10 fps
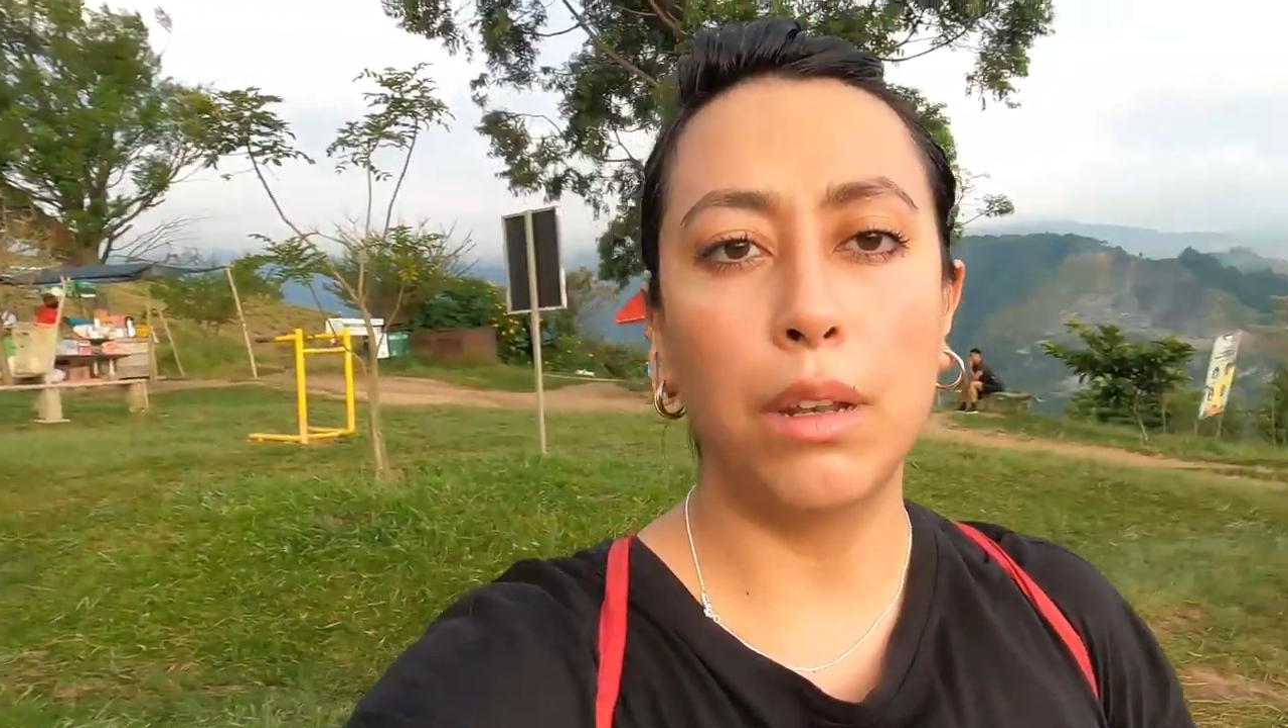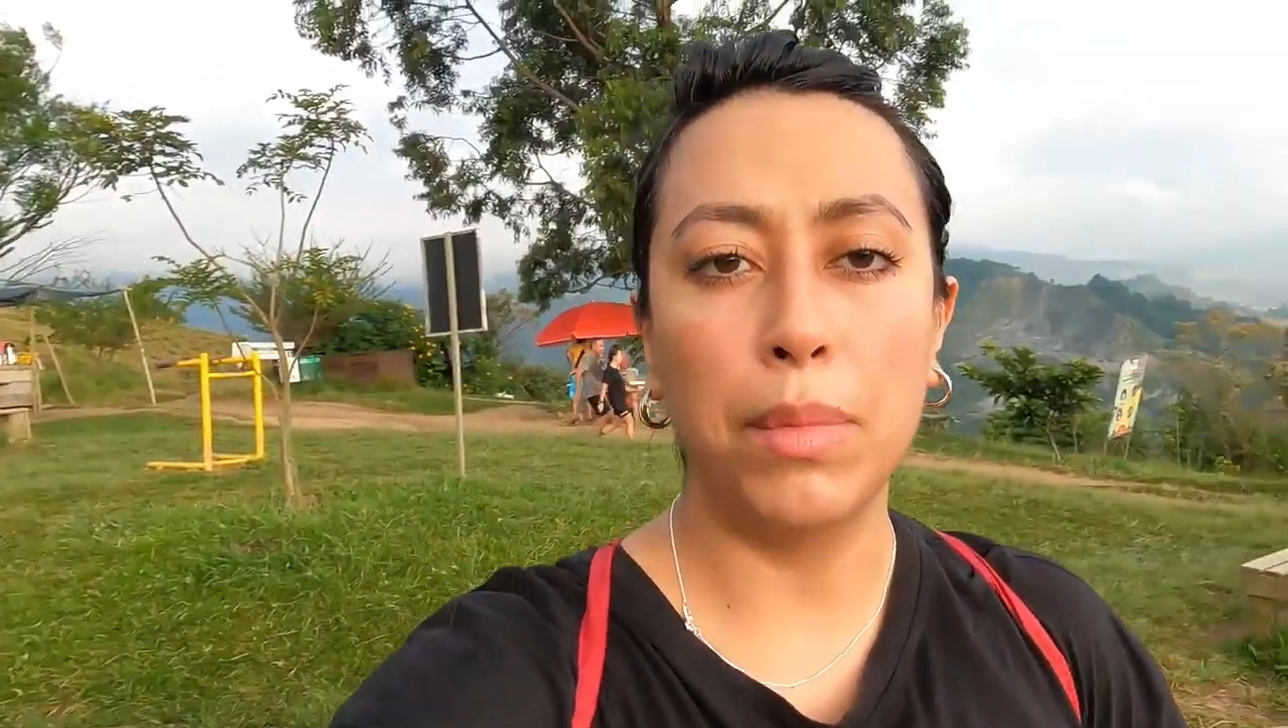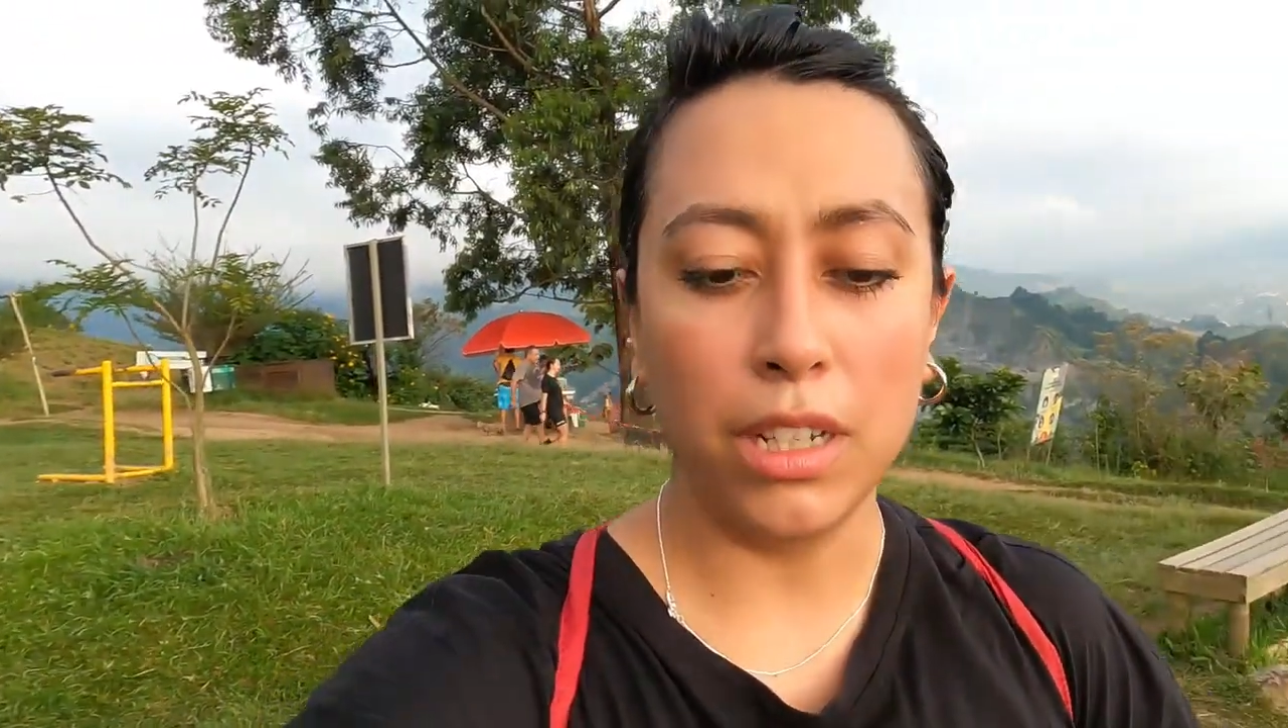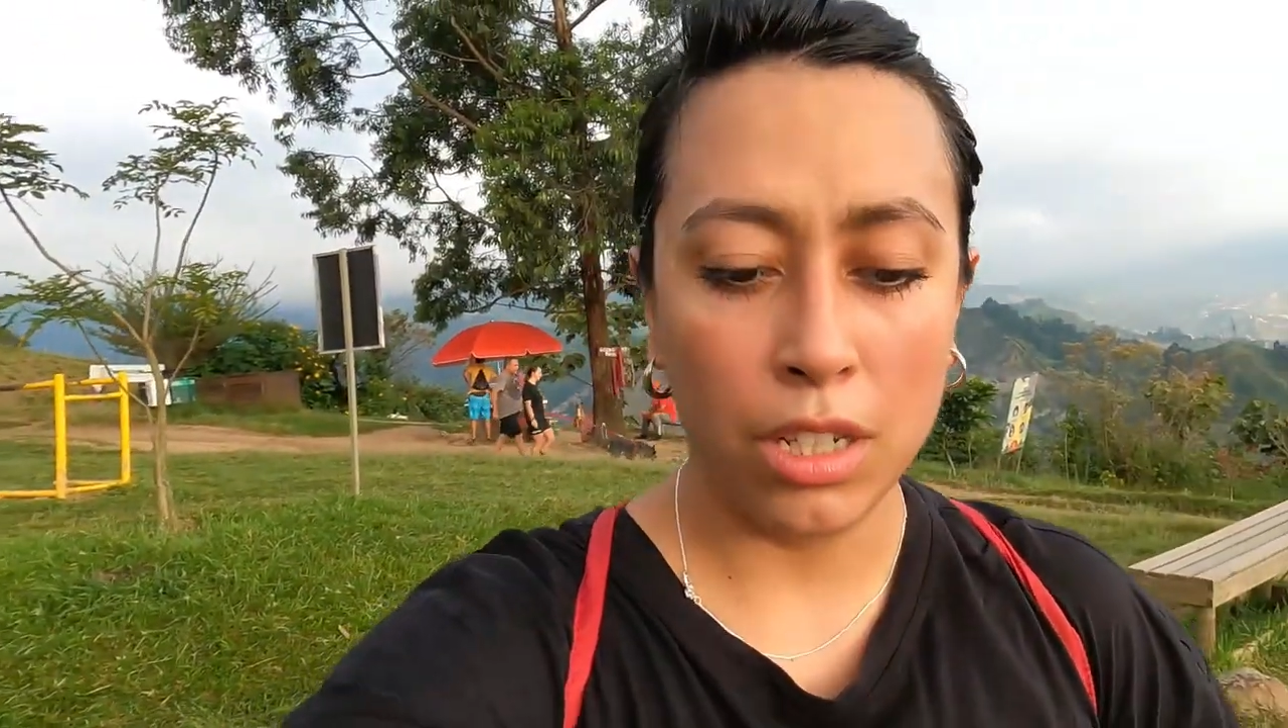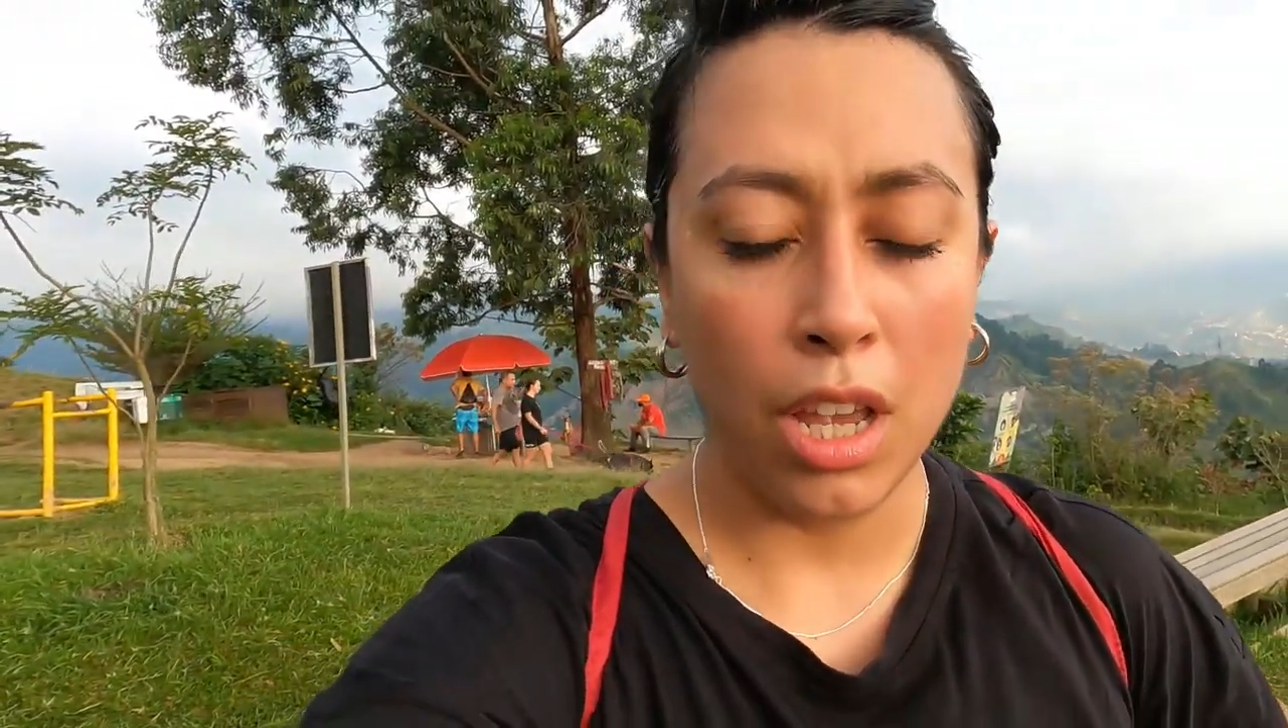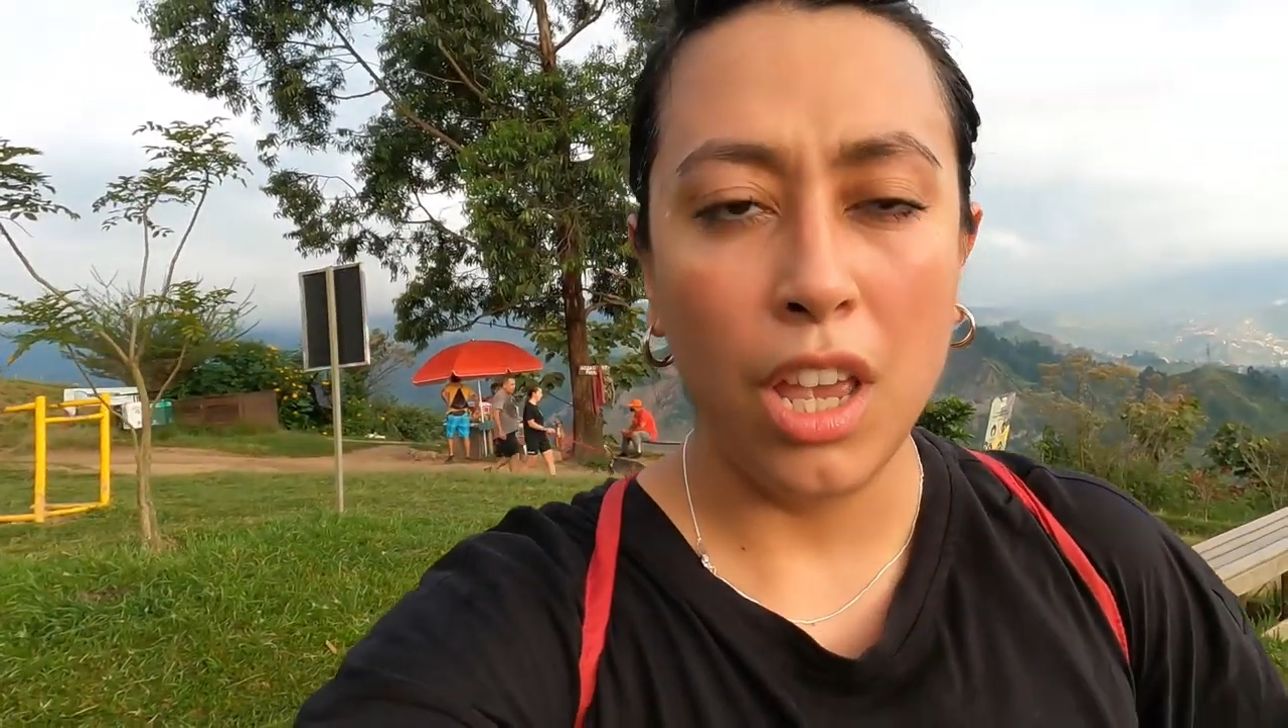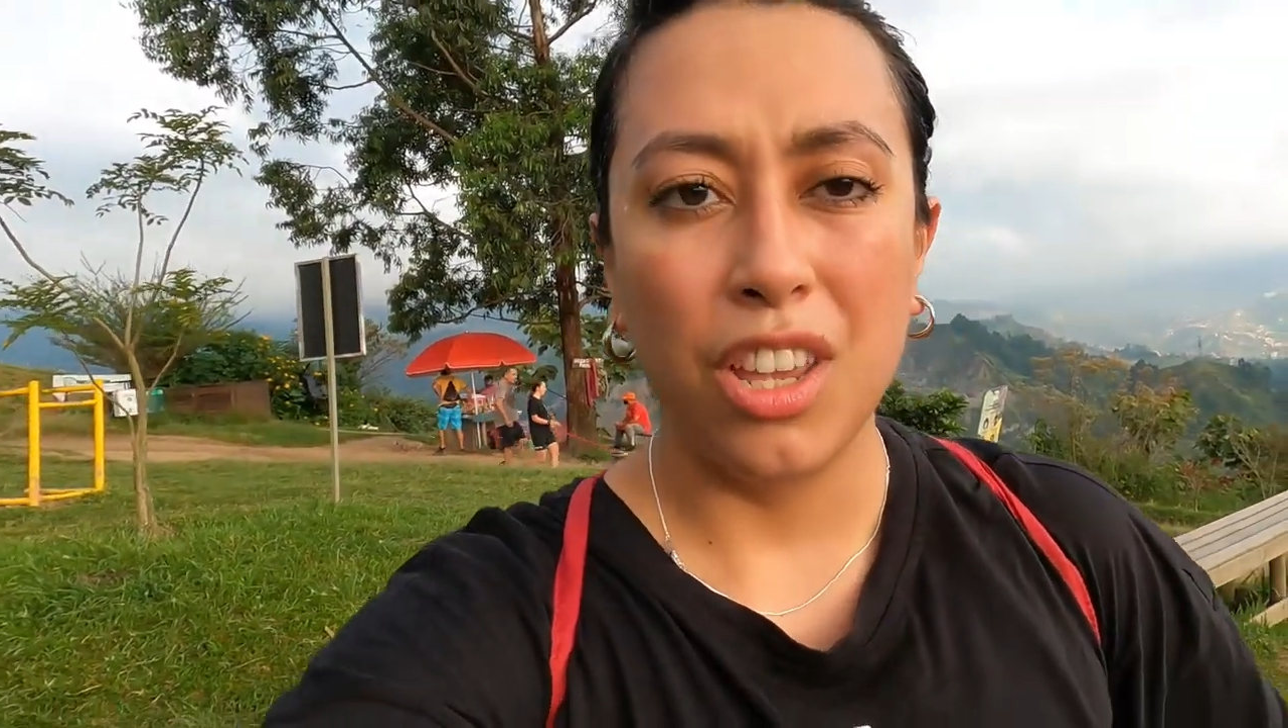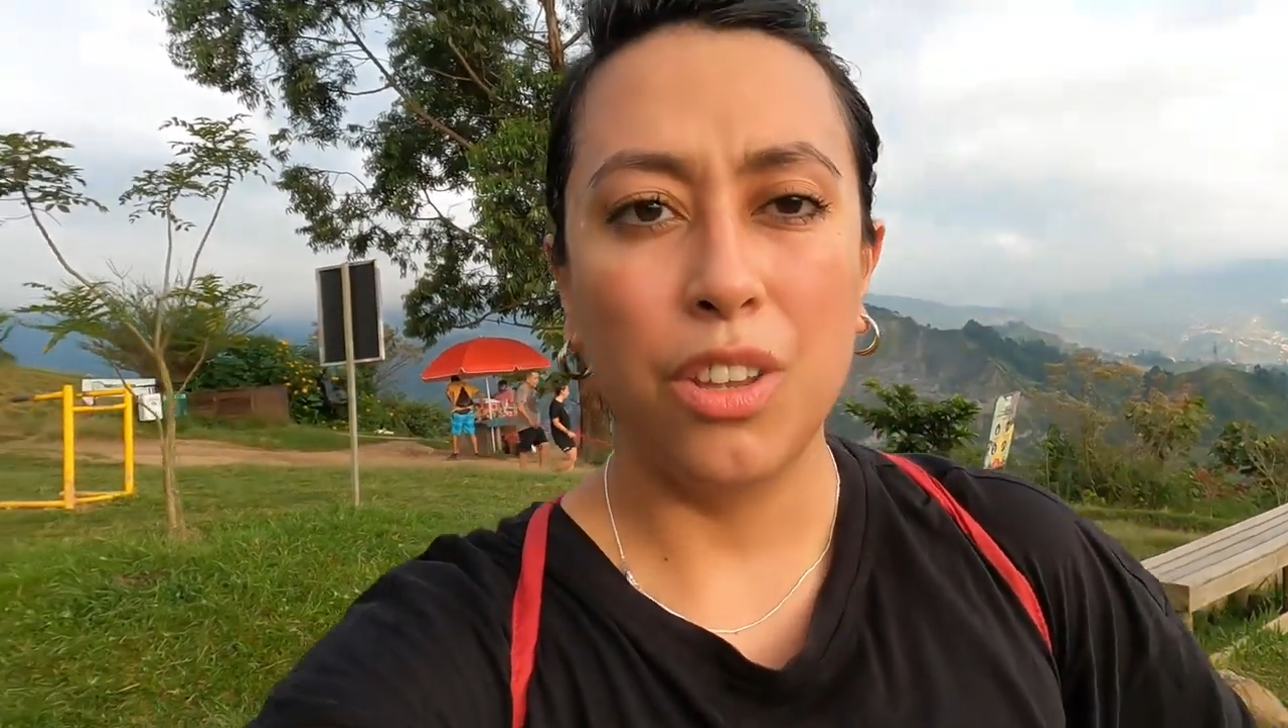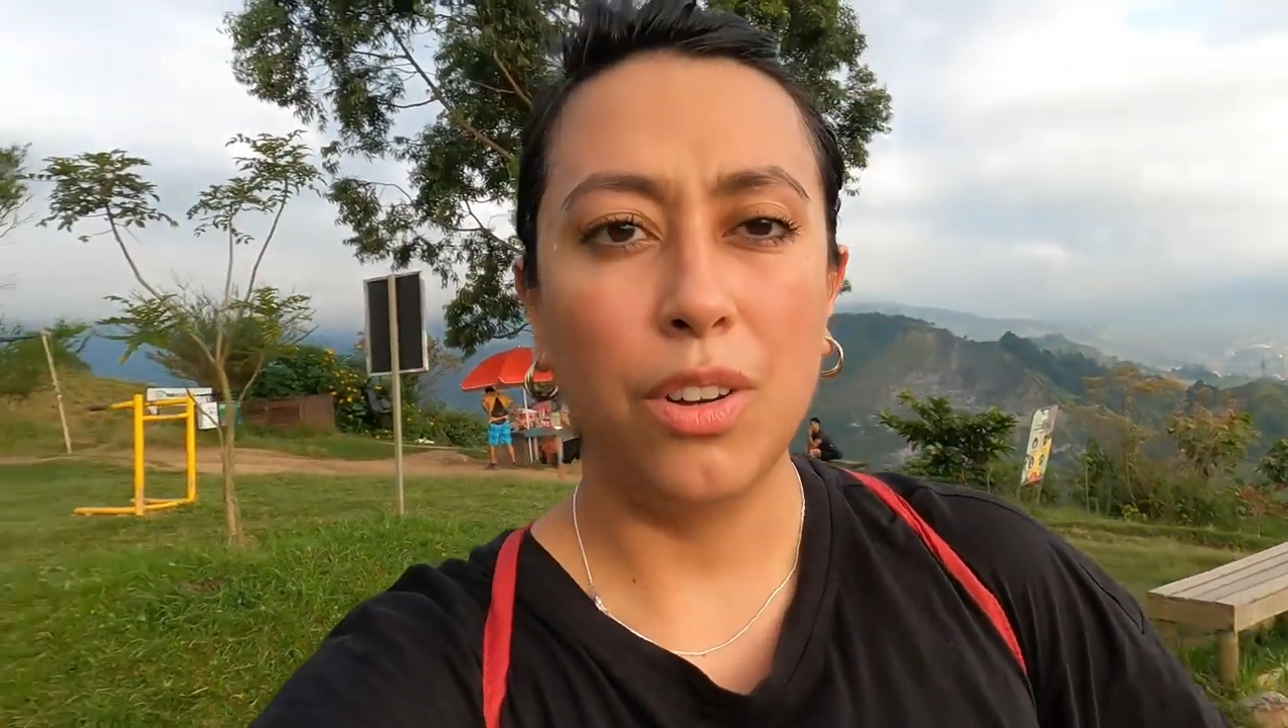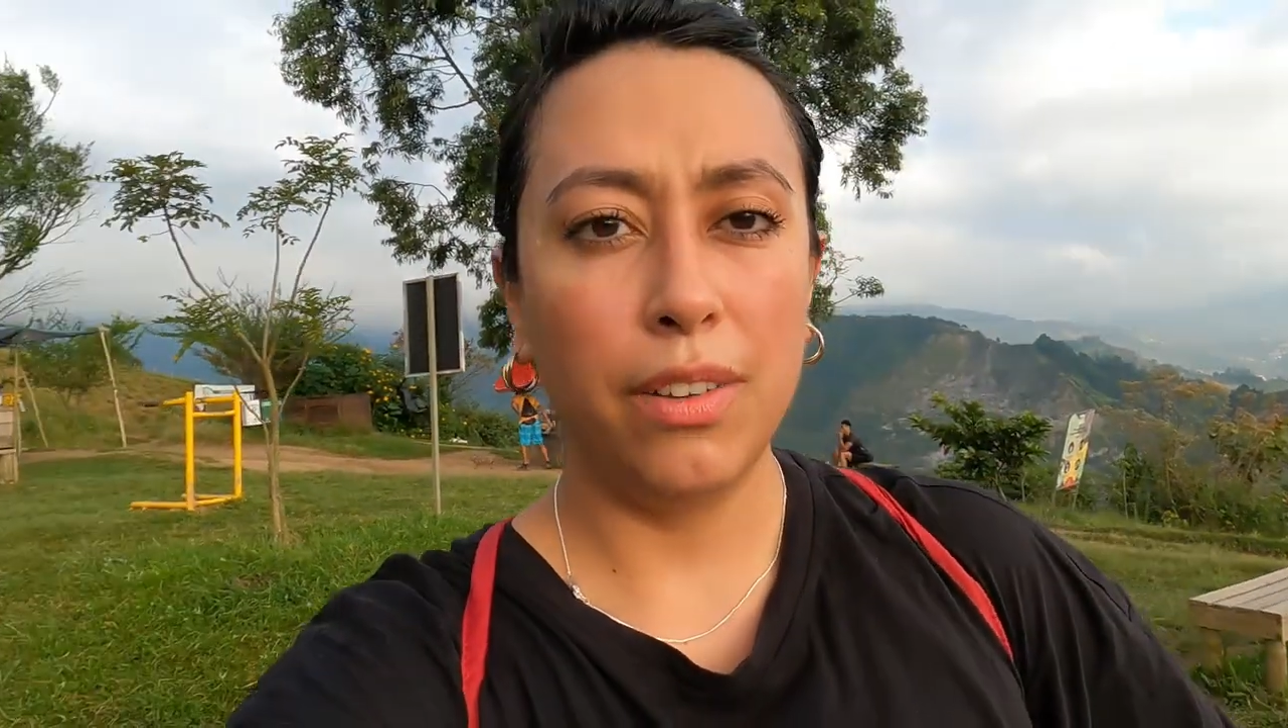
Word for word: that much you